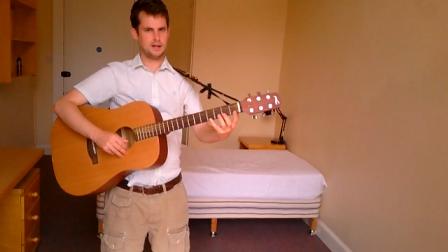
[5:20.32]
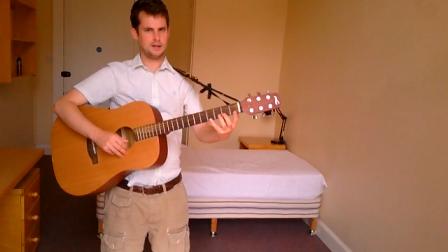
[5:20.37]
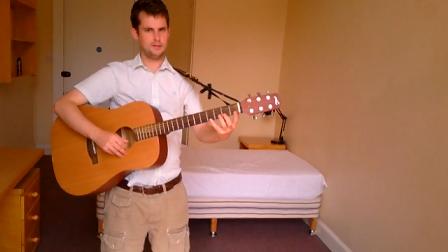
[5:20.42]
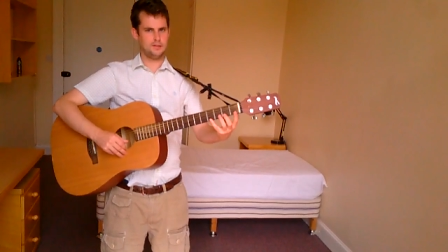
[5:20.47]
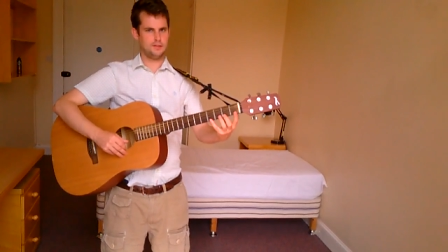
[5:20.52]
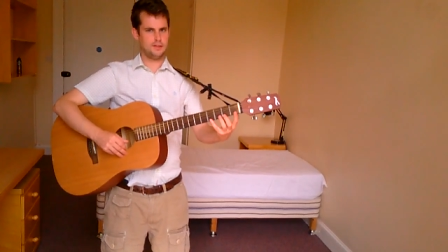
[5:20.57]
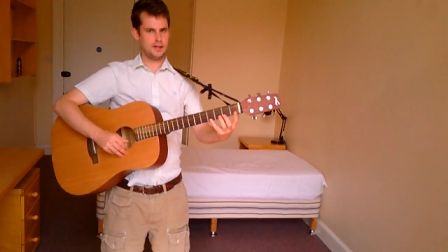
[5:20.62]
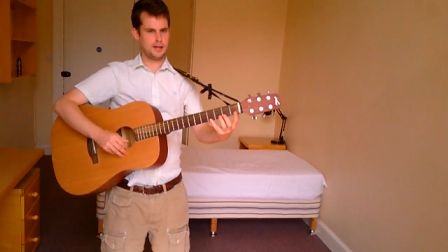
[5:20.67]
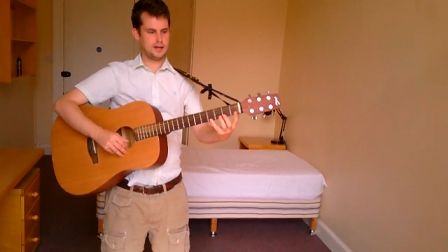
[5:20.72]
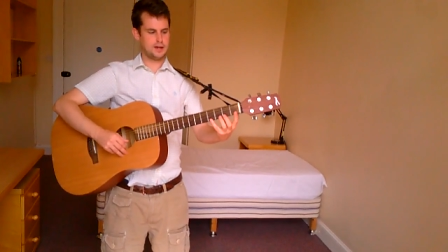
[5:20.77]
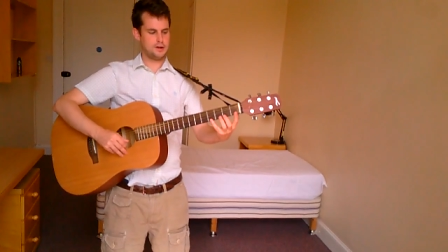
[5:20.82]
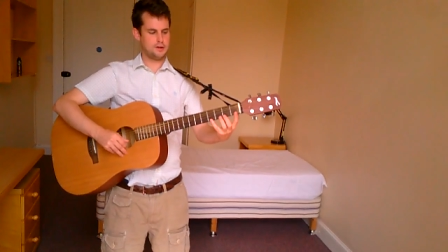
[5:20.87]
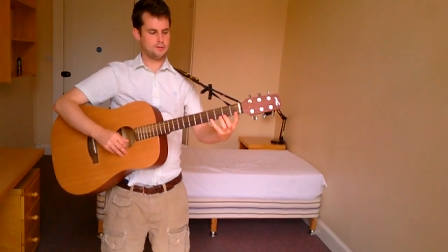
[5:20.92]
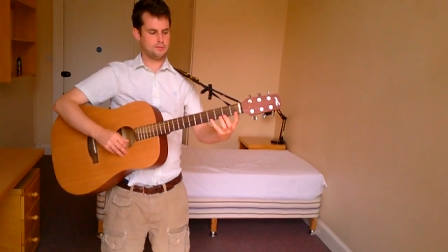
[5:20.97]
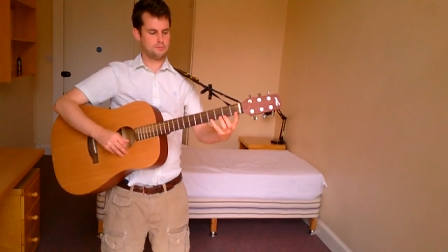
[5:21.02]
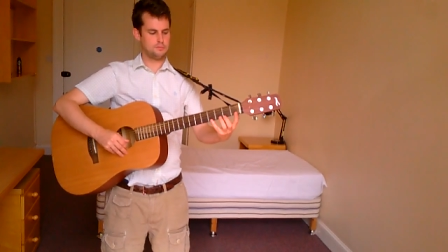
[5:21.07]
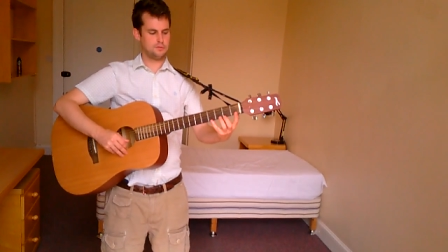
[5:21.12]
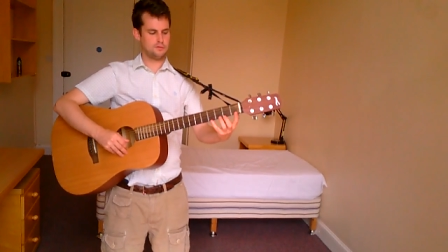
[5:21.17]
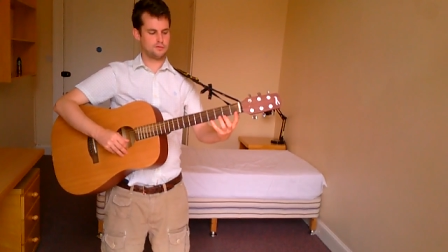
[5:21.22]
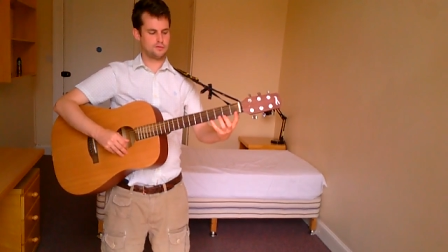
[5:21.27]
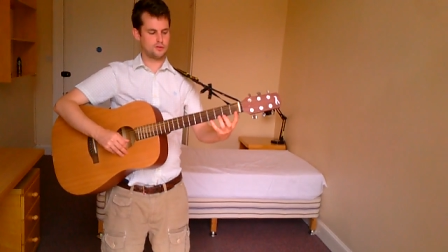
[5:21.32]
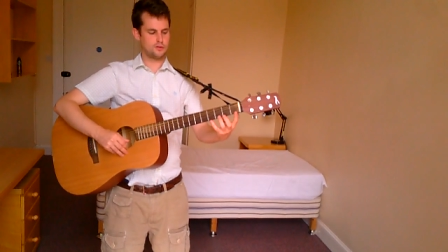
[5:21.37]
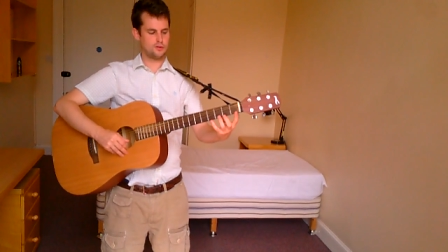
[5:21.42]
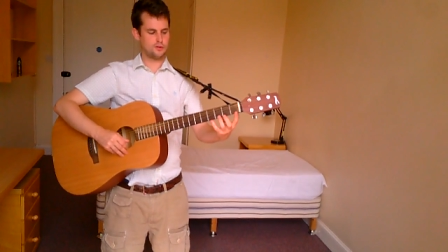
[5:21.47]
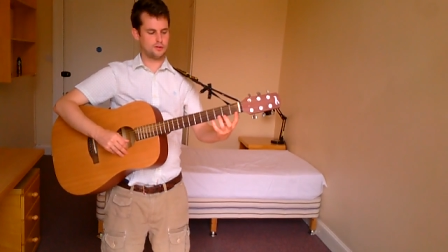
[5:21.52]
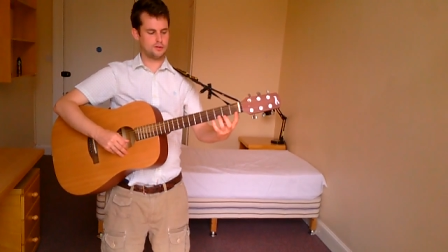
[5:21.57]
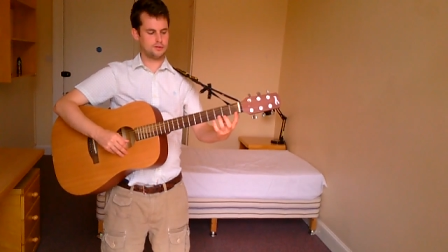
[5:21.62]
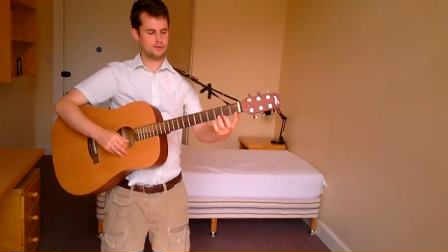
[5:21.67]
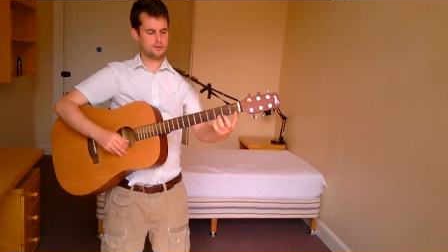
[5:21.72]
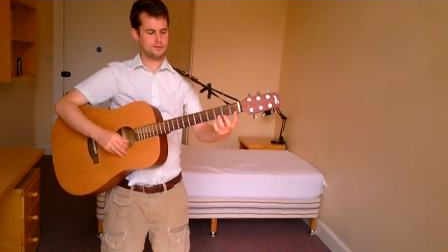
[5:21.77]
And then we've
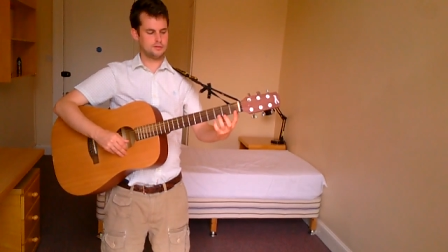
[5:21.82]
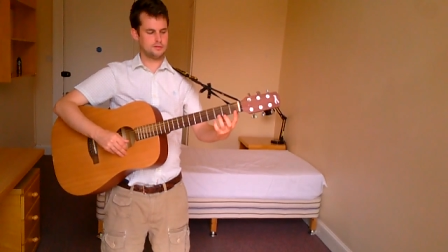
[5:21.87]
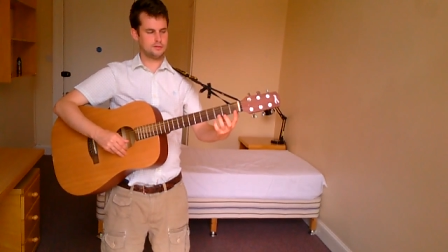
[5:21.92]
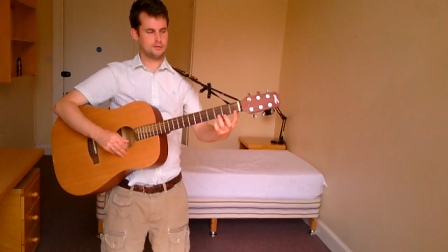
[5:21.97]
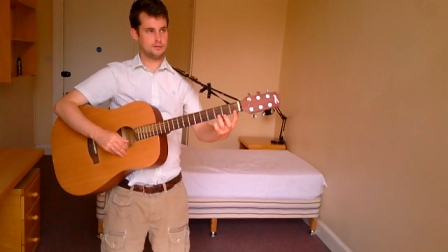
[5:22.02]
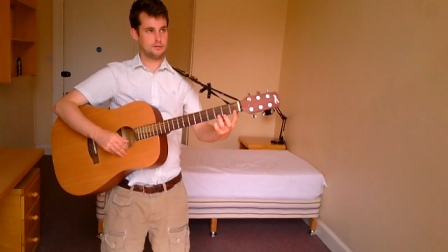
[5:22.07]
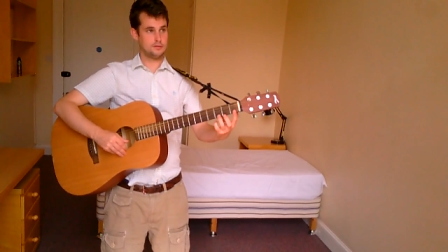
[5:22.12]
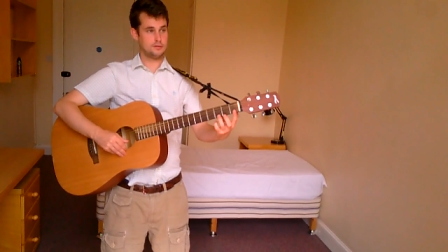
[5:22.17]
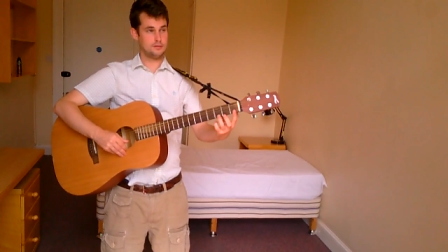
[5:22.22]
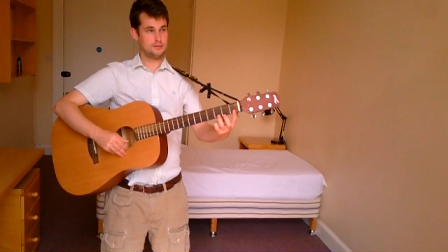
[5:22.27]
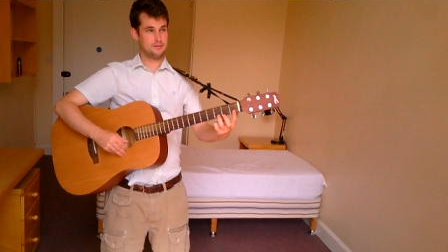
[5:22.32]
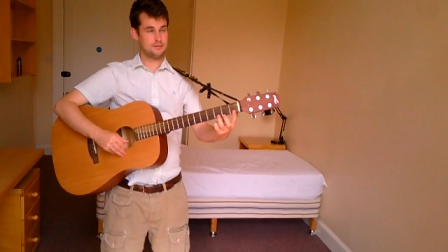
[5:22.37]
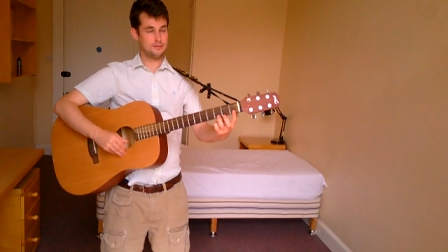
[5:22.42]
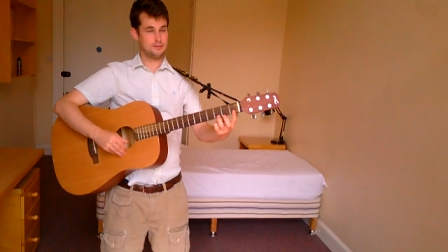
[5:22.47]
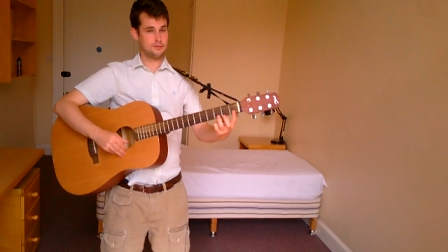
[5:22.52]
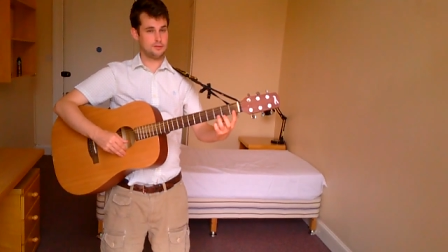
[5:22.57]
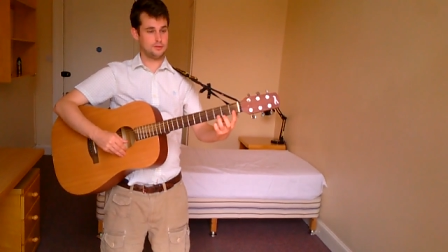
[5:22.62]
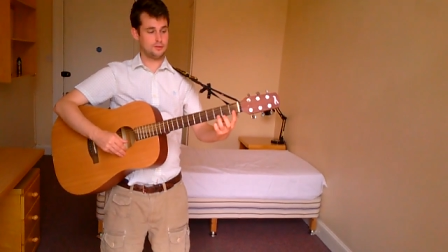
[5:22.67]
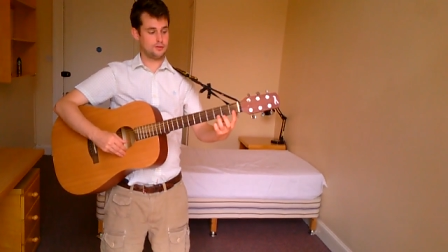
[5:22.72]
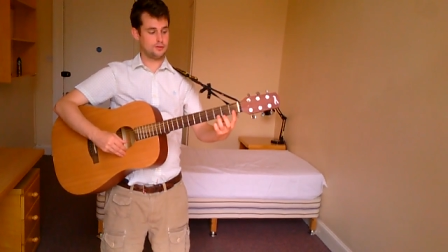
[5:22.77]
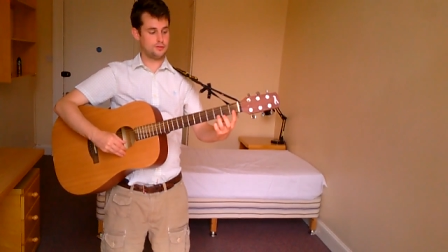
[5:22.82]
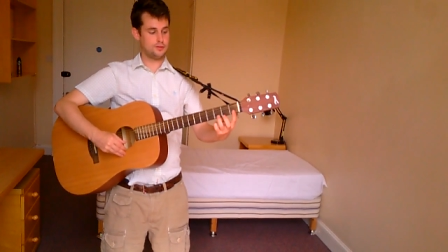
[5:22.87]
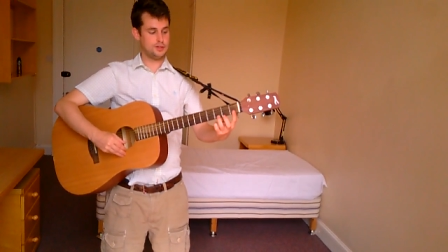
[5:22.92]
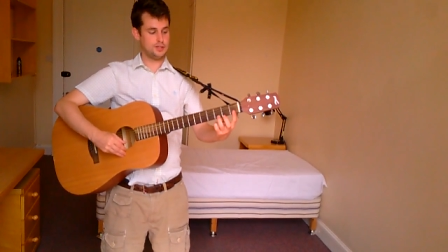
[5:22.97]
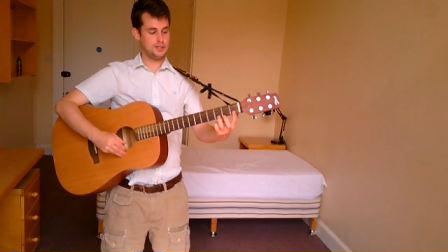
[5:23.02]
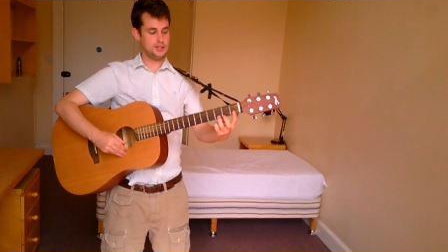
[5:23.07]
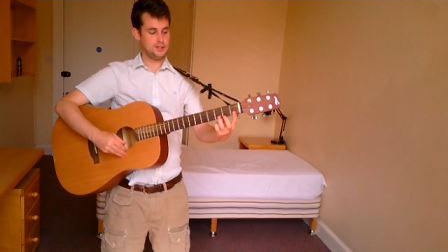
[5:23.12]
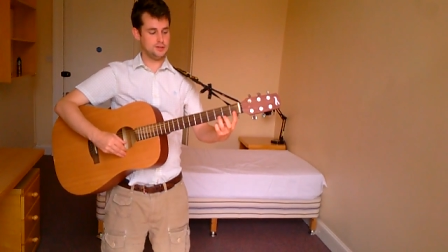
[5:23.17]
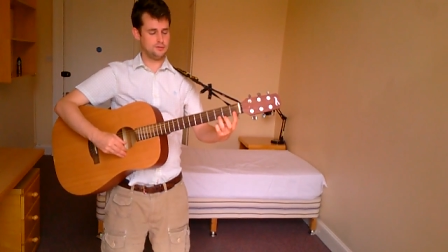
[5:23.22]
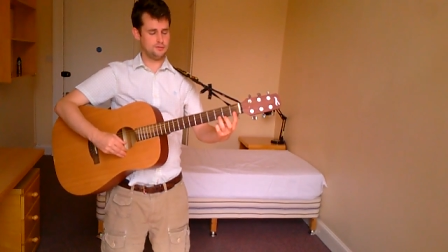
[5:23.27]
got
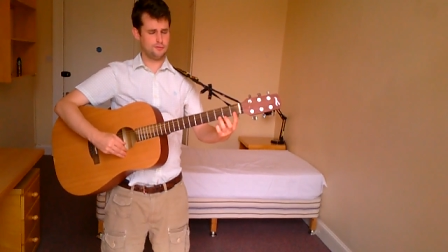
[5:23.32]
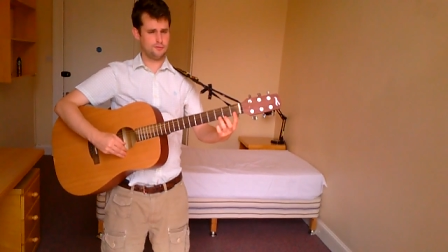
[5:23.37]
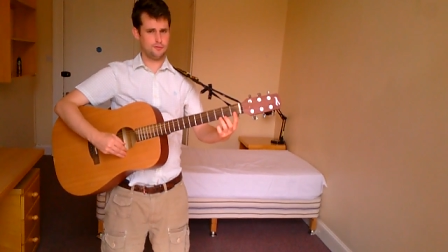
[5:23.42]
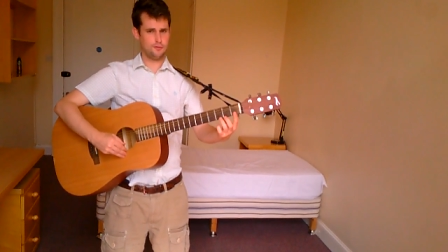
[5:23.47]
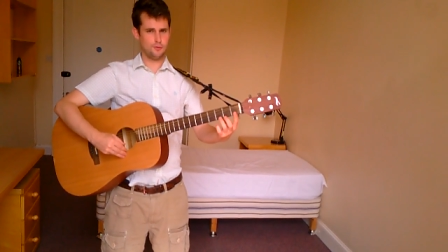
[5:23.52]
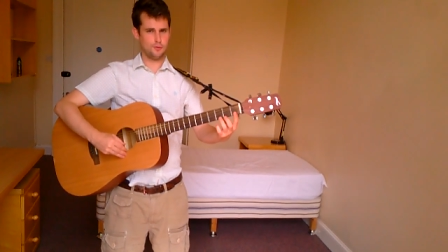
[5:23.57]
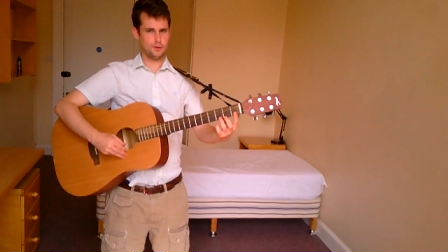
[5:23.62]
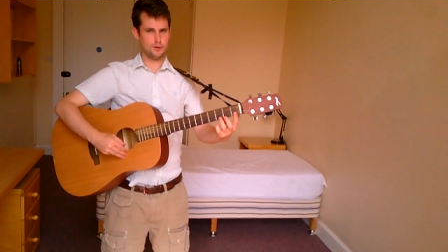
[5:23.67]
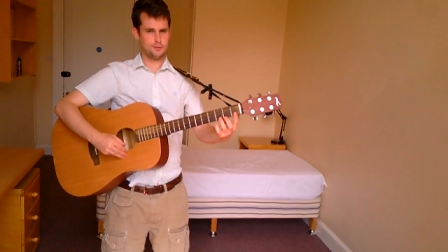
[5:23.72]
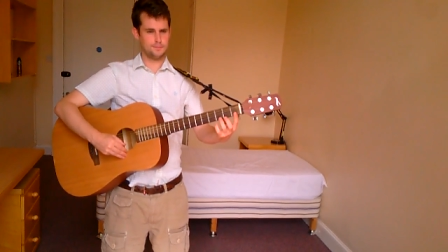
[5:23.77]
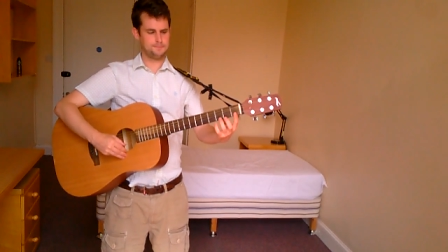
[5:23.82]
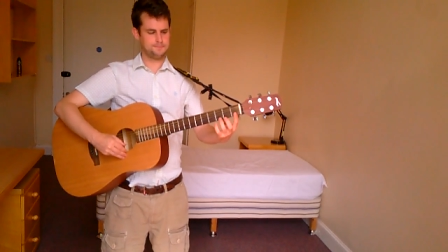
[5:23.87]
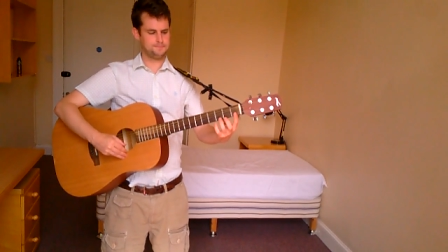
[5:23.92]
3, 4.